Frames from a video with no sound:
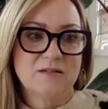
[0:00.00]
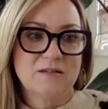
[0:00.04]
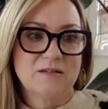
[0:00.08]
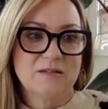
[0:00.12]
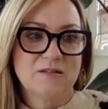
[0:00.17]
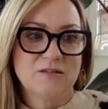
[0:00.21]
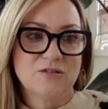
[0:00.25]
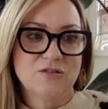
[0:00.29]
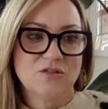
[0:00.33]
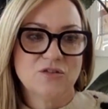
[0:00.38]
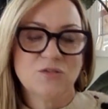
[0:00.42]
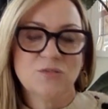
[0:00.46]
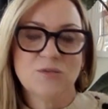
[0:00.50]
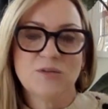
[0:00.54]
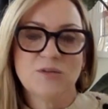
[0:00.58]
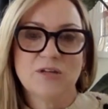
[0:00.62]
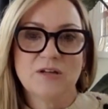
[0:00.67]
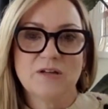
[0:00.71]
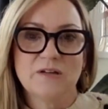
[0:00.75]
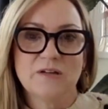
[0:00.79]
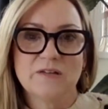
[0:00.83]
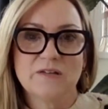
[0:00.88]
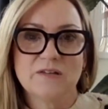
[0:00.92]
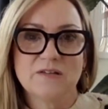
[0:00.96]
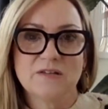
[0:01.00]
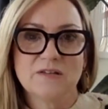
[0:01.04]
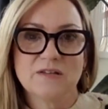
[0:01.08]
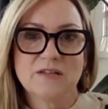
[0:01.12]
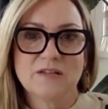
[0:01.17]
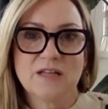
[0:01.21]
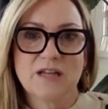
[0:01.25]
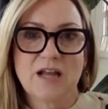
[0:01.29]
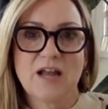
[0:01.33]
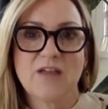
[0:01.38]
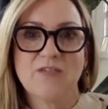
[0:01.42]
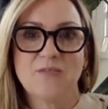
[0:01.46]
there's nobody else
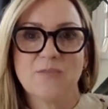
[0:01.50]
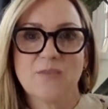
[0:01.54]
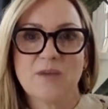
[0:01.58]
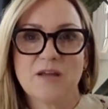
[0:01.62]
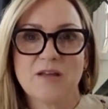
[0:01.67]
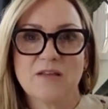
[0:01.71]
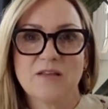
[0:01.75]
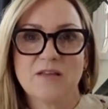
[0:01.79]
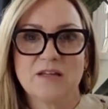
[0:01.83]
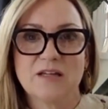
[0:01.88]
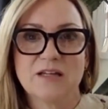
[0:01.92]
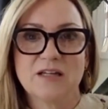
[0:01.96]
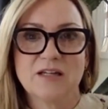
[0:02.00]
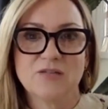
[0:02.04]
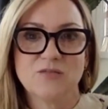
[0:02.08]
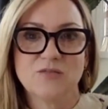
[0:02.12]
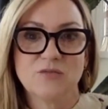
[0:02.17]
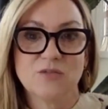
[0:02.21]
that I've met that can